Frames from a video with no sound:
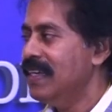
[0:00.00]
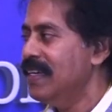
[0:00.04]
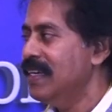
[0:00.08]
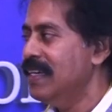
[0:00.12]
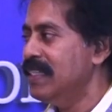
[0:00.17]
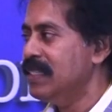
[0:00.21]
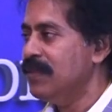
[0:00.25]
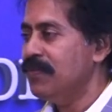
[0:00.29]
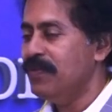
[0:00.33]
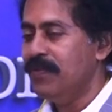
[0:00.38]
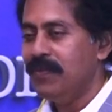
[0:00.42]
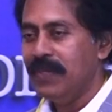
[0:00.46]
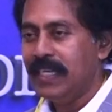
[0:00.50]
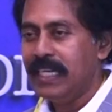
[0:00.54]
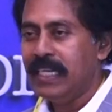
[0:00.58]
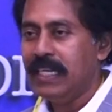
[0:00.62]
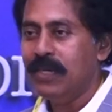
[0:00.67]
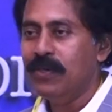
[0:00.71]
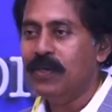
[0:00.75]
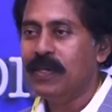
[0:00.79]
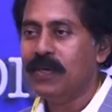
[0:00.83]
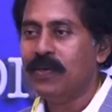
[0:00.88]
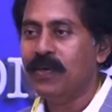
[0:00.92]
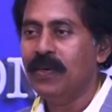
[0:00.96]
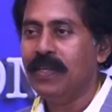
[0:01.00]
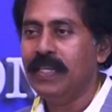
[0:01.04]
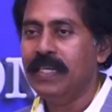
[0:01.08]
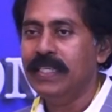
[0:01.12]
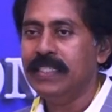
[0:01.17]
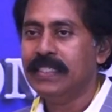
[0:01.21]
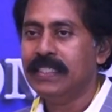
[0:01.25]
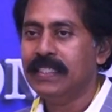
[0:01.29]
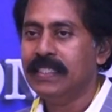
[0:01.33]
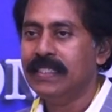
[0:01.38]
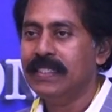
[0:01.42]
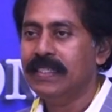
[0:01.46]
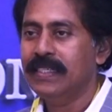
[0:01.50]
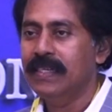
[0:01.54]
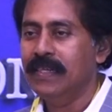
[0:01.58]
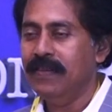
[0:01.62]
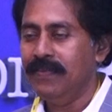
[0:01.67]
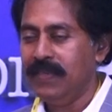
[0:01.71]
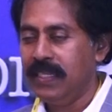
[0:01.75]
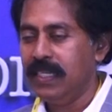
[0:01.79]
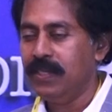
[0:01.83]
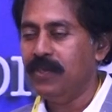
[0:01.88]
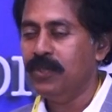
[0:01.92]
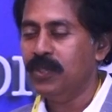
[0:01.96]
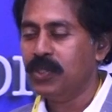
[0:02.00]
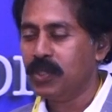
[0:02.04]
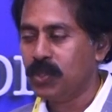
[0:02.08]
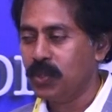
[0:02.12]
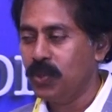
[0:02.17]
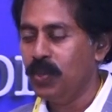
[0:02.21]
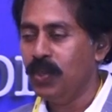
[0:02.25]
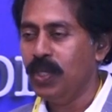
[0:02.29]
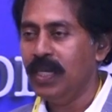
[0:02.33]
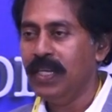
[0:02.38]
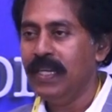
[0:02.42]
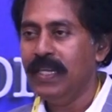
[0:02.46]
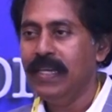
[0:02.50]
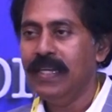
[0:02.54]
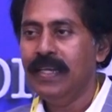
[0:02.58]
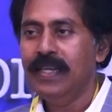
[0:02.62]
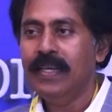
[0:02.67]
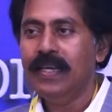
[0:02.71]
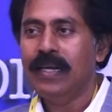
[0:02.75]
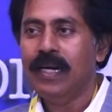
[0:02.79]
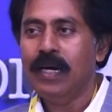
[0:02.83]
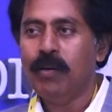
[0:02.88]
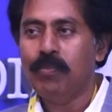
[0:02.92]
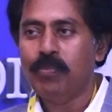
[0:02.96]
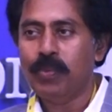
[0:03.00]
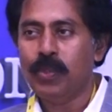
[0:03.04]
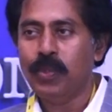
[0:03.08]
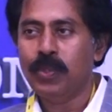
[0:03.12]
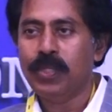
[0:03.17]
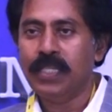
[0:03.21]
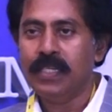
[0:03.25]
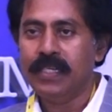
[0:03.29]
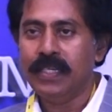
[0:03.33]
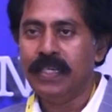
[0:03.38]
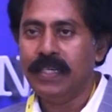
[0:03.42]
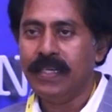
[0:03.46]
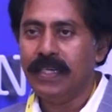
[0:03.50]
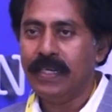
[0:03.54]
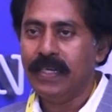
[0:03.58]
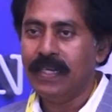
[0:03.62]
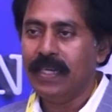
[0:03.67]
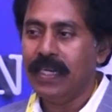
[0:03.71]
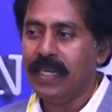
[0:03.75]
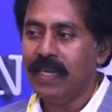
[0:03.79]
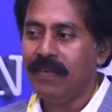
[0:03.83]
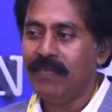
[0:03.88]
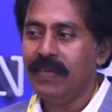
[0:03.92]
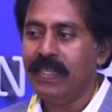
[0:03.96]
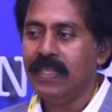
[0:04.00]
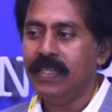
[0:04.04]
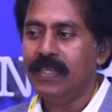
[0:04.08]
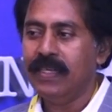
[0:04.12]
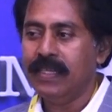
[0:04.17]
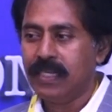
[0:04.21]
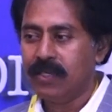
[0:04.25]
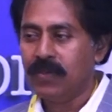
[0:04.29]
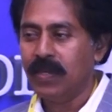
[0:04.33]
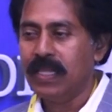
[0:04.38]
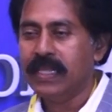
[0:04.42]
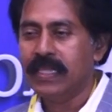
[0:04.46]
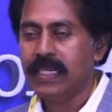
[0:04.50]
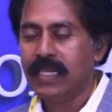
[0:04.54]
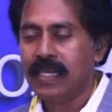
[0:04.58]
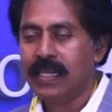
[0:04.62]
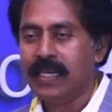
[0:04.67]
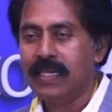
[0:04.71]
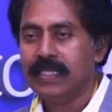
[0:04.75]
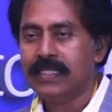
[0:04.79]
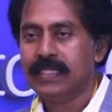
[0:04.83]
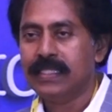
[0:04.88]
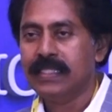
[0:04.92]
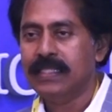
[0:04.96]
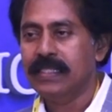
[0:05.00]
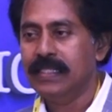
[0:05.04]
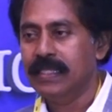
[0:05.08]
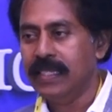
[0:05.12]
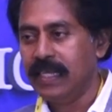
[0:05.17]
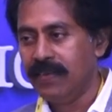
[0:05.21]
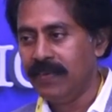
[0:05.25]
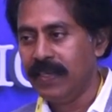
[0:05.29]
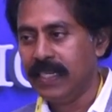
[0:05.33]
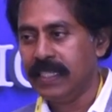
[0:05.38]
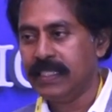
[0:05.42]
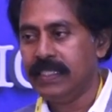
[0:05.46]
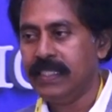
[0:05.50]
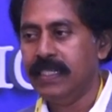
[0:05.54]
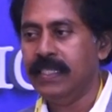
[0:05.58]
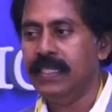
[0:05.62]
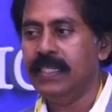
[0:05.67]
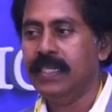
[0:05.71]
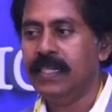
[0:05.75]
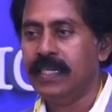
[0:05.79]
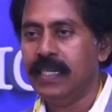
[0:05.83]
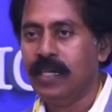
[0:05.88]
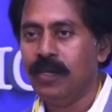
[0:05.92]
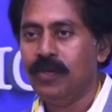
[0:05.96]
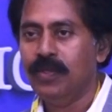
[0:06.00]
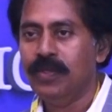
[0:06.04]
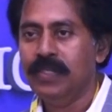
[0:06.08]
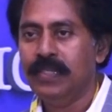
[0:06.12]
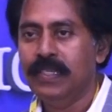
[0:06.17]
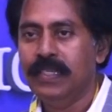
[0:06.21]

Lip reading: It is a very good college, a very good school, up to 12th class, they have extended now.